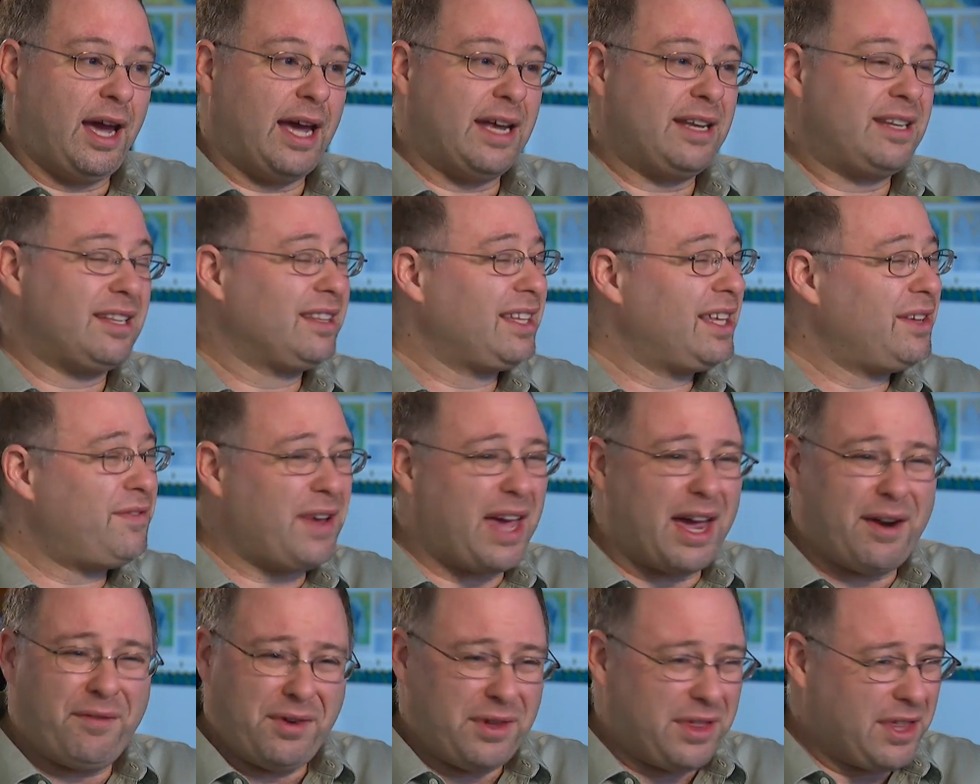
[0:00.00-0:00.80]
and to leave
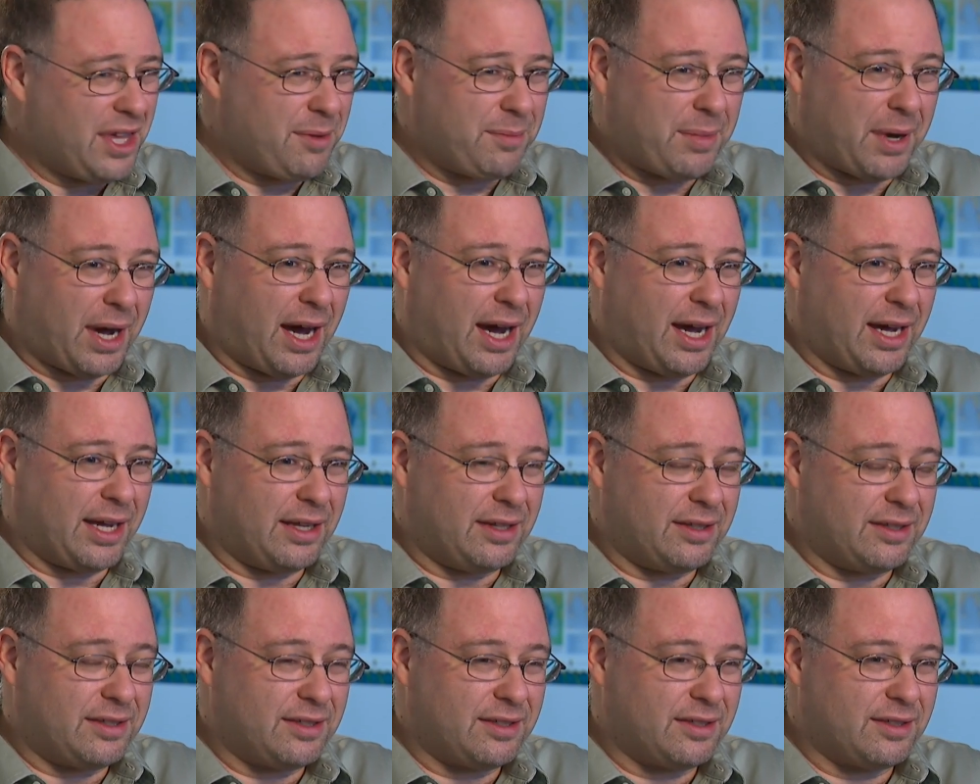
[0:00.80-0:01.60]
everything
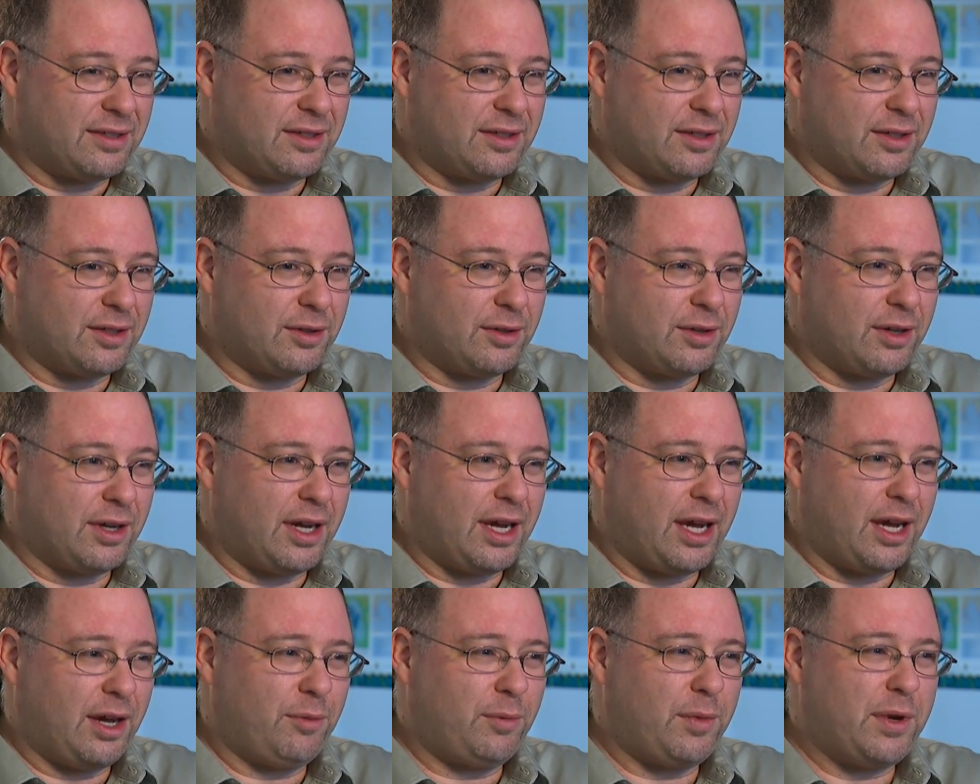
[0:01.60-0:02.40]
behind
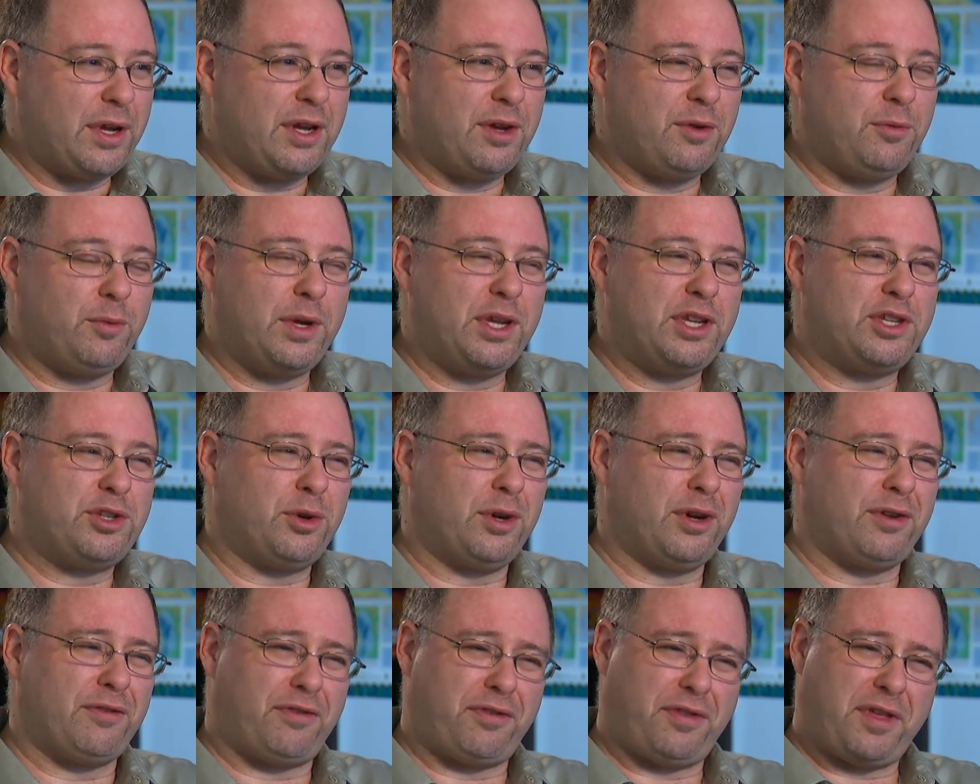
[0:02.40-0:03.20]
and we, we
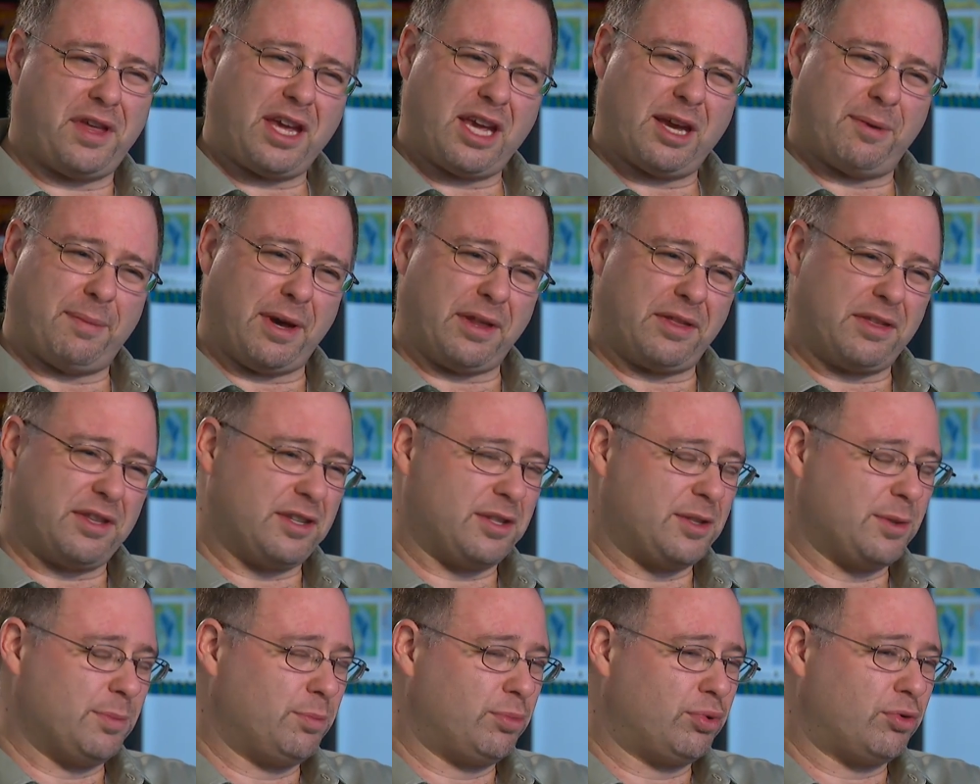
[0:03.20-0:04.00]
sort of think about
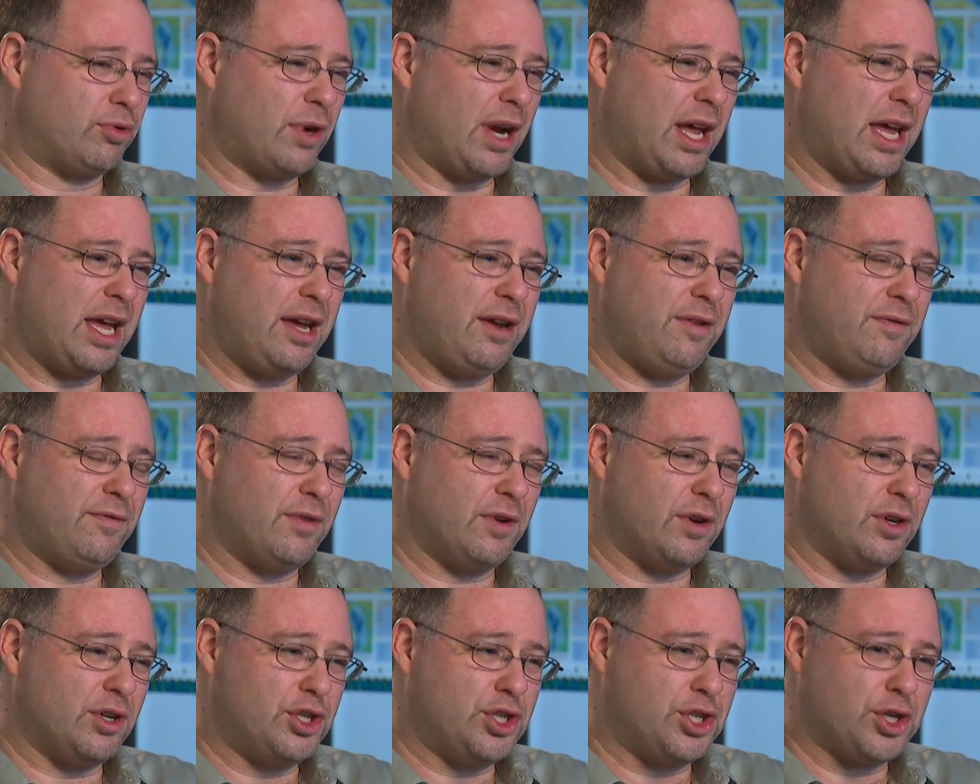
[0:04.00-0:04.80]
this
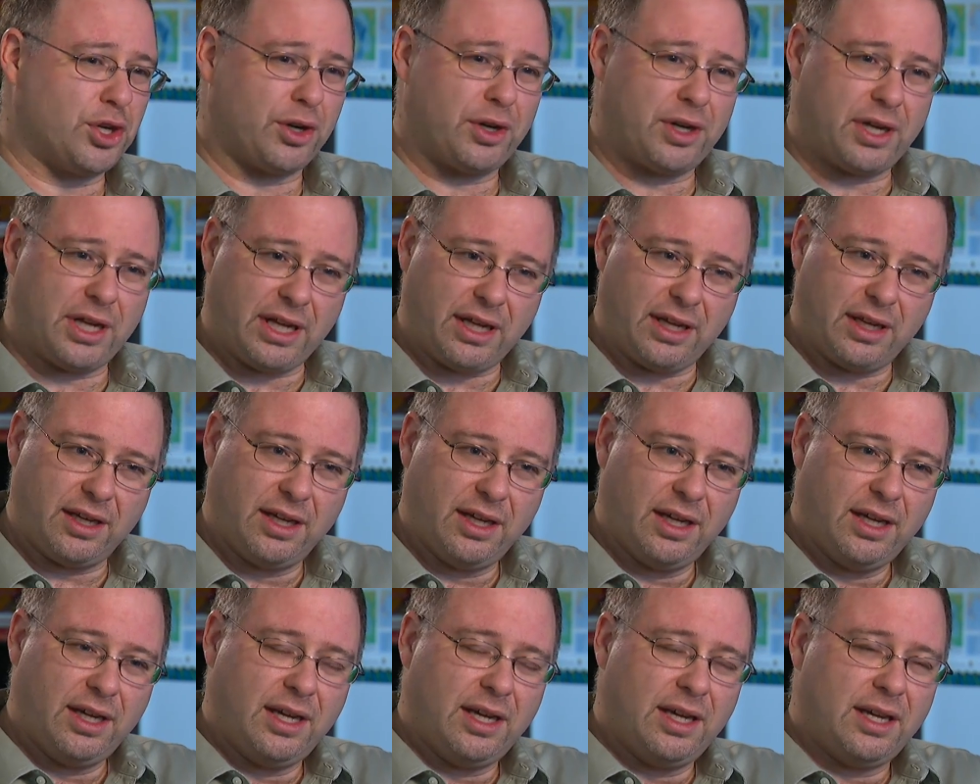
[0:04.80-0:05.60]
brave journey,
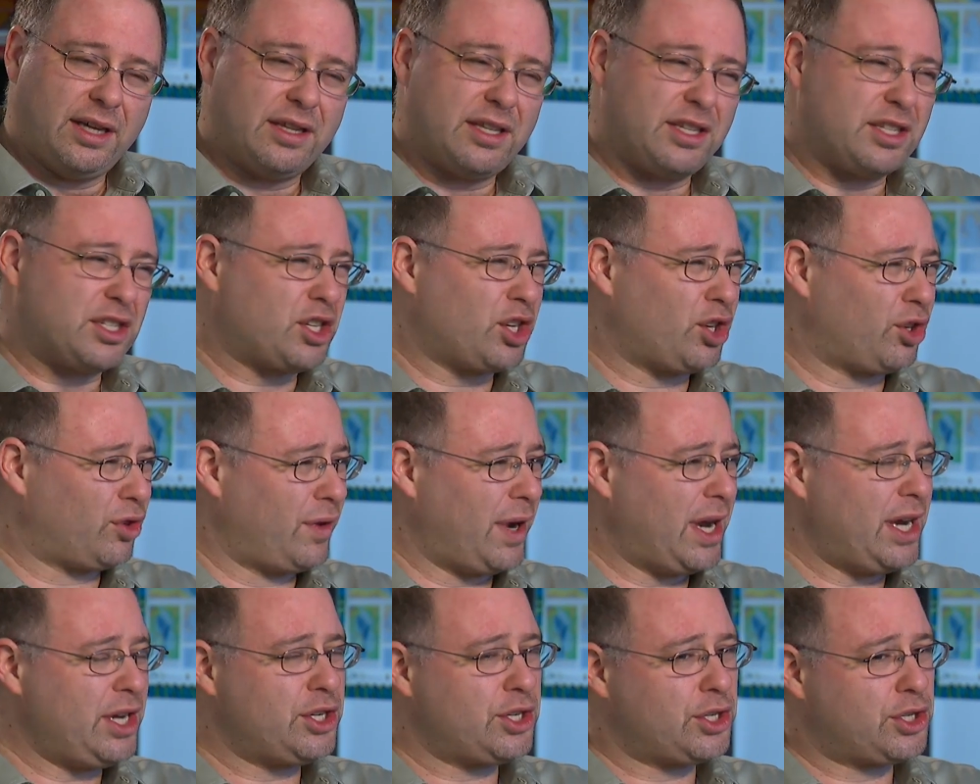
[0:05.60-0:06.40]
this
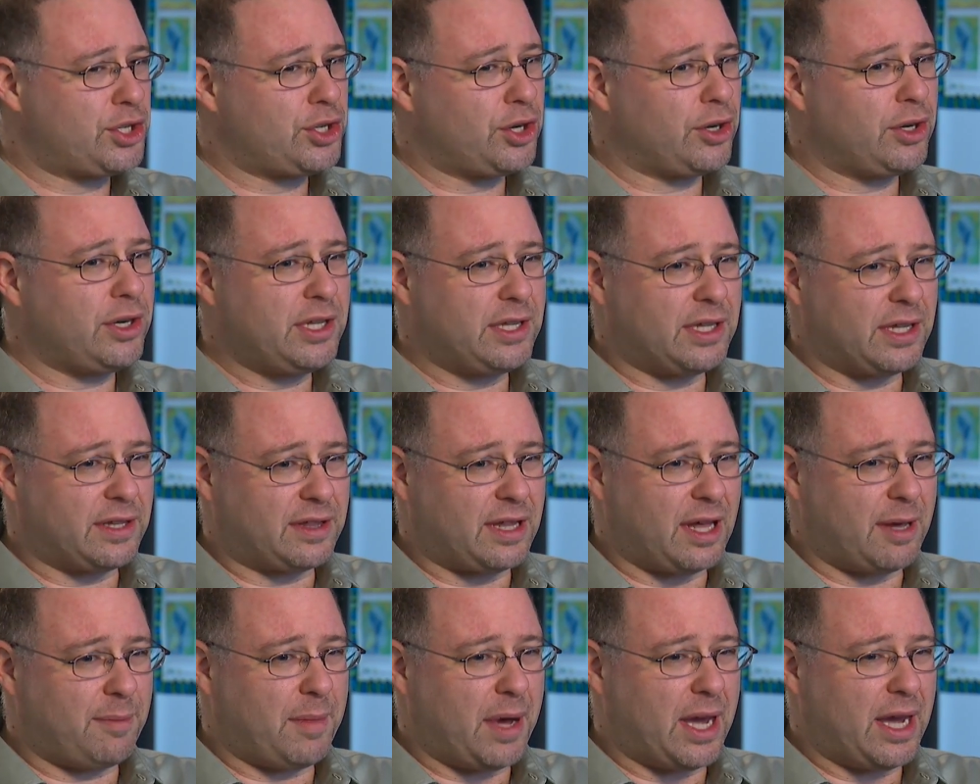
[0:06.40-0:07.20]
courageous journey
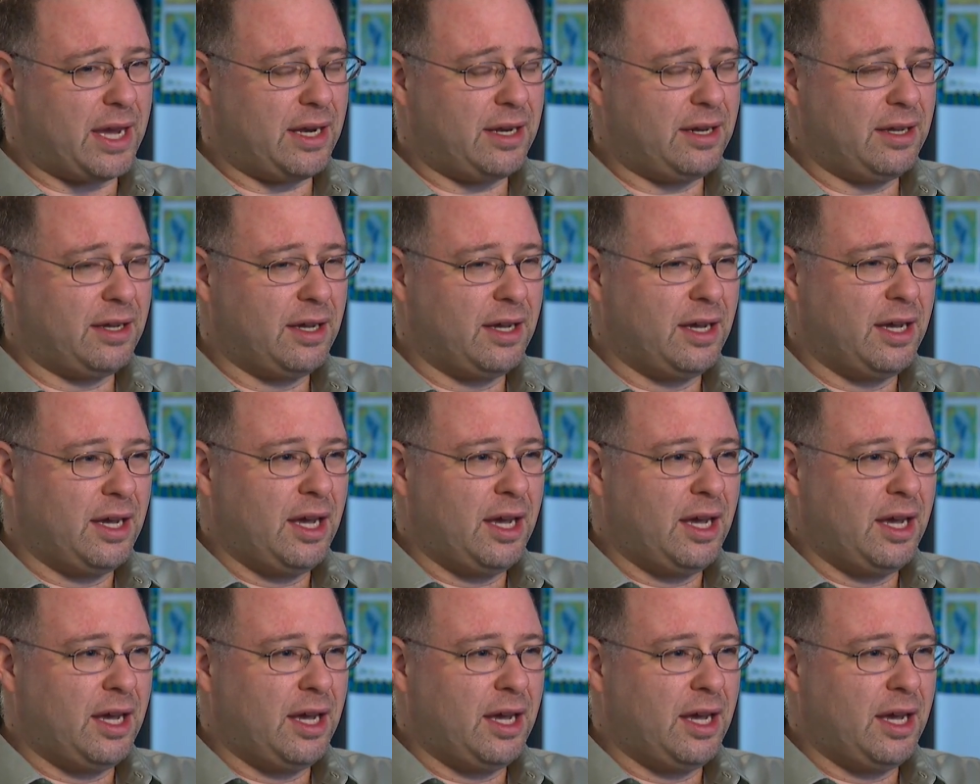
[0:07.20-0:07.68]
that they made.